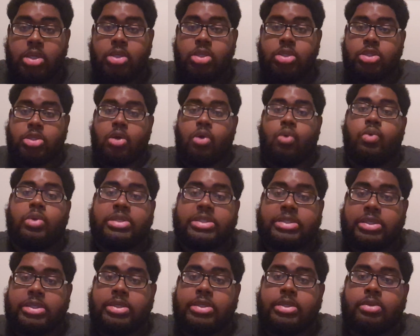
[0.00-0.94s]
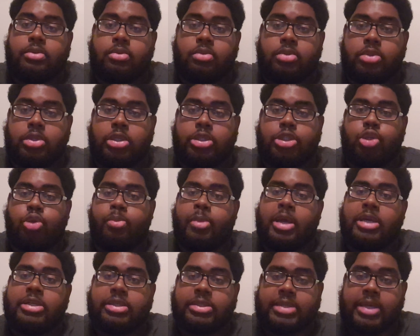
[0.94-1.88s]
So we seen the two
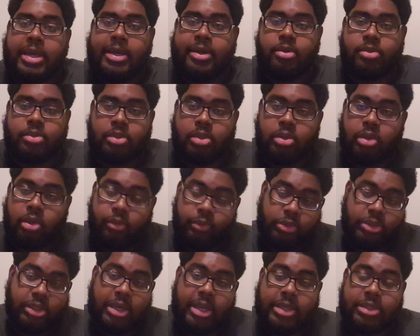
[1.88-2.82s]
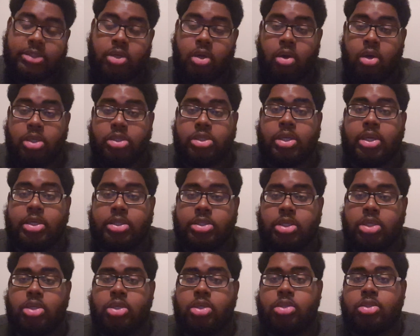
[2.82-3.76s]
major titles on tonight's card change
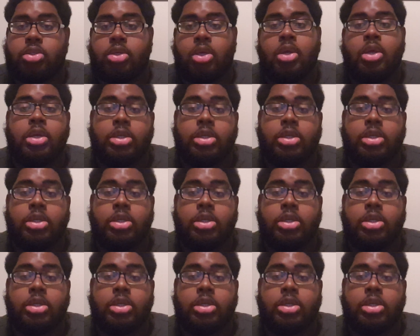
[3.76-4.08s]
hands.